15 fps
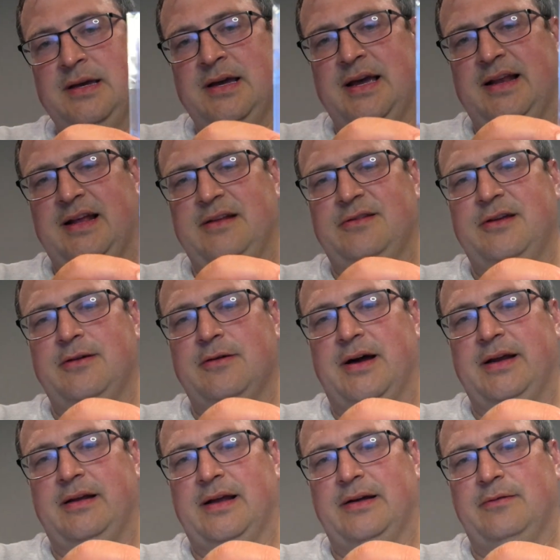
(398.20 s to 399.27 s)
And I don't know,
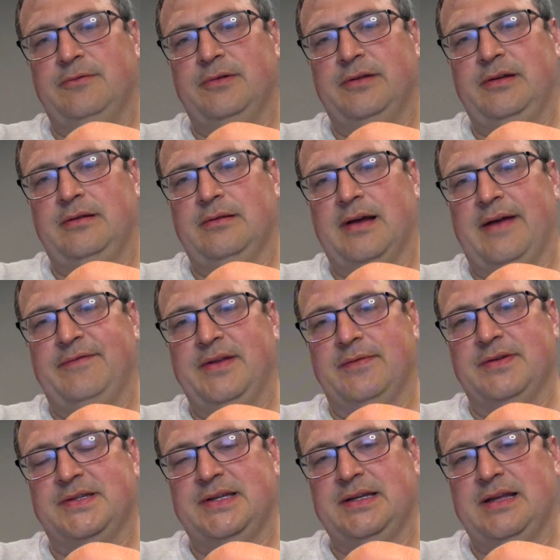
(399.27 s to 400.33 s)
I've never
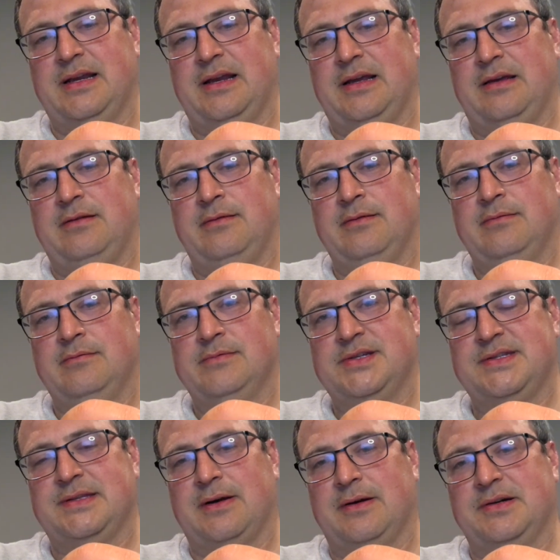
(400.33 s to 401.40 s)
seen any
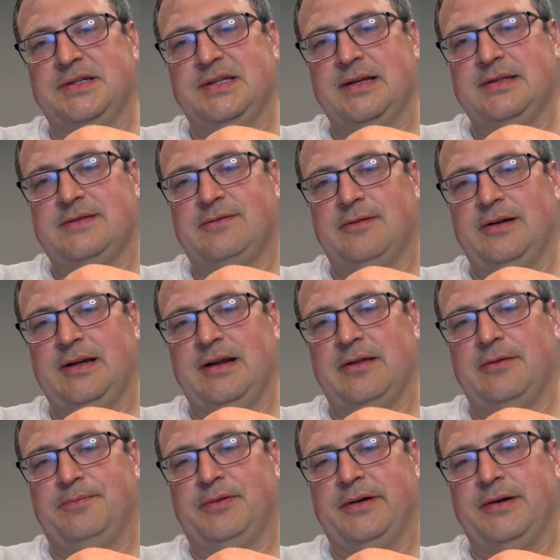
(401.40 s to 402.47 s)
star sets for any
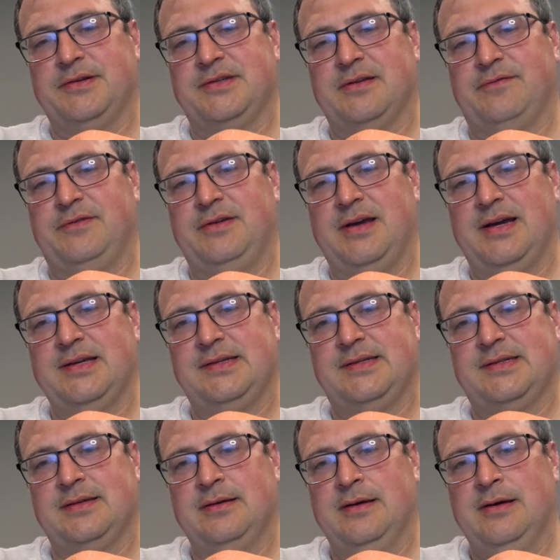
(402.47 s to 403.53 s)
other players. So if you
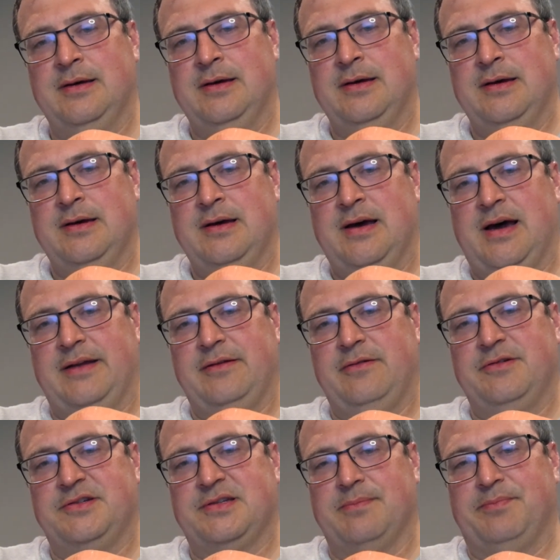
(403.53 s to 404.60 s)
guys, I know
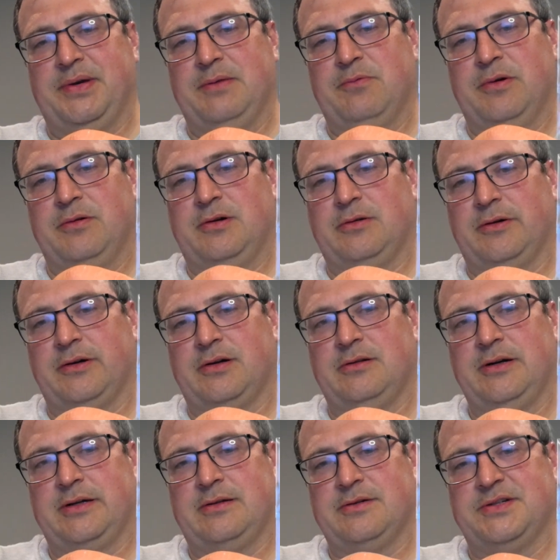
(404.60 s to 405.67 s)
there's some big Will Clark
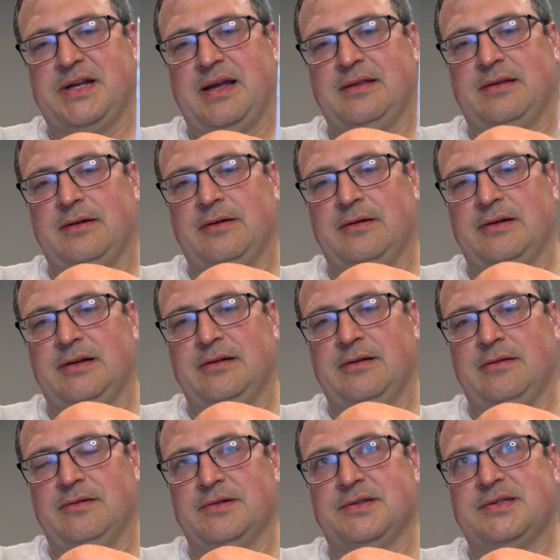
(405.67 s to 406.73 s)
collectors out there, and I know
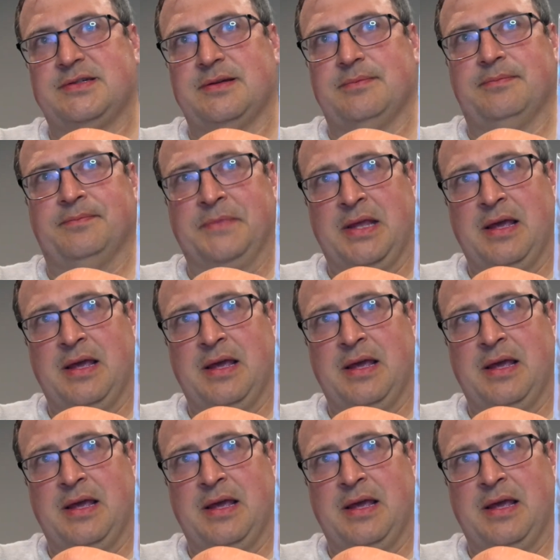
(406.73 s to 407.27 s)
there's some